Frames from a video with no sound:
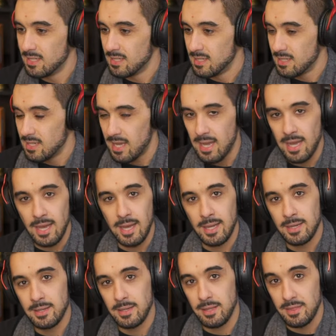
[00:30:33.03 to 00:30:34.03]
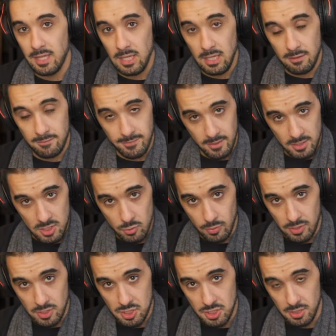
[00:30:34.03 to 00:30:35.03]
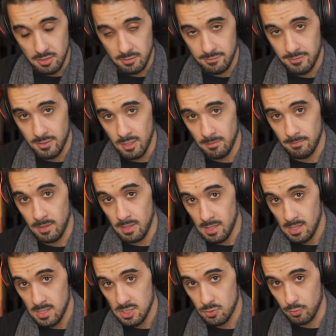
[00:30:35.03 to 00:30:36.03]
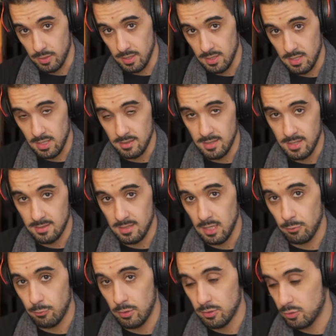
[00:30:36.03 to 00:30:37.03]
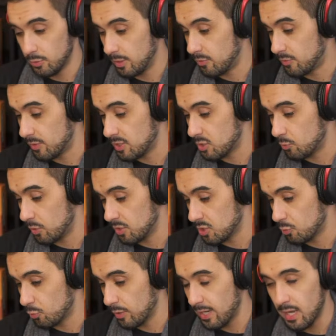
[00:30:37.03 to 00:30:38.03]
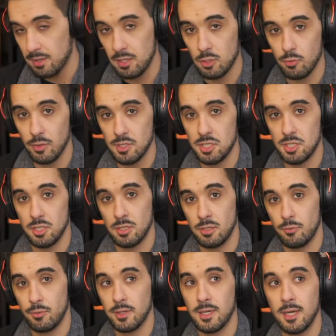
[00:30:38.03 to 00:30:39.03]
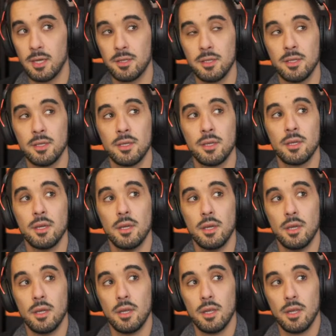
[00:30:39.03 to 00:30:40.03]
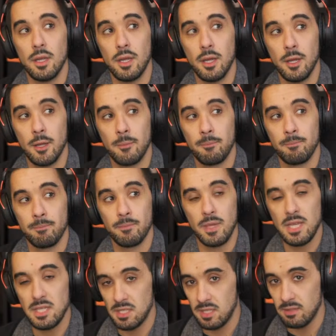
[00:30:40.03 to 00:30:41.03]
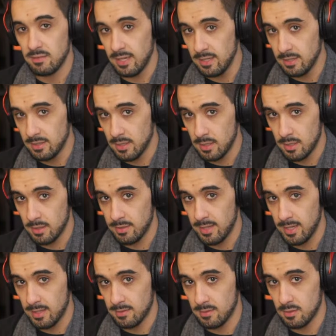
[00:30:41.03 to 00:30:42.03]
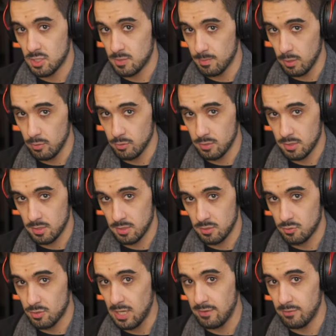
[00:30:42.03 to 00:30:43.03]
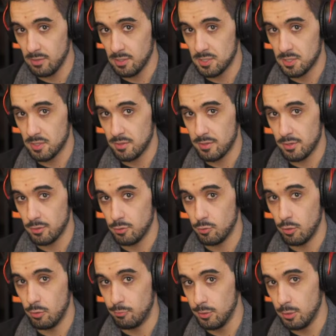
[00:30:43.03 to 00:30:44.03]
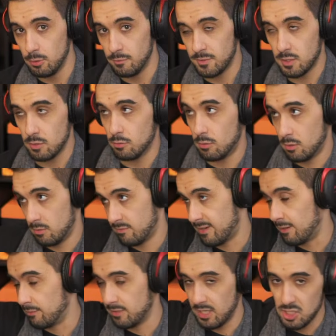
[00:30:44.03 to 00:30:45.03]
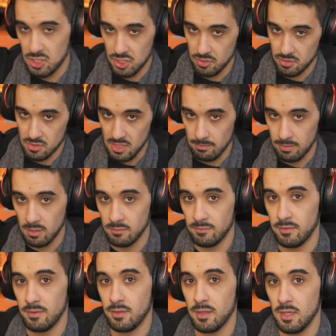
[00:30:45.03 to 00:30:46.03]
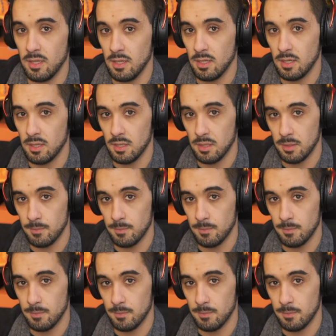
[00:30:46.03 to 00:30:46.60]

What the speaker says: And the first question from last week that I want to address was, we had a question regarding, is it intended that smoke travels through roofs or foundations above the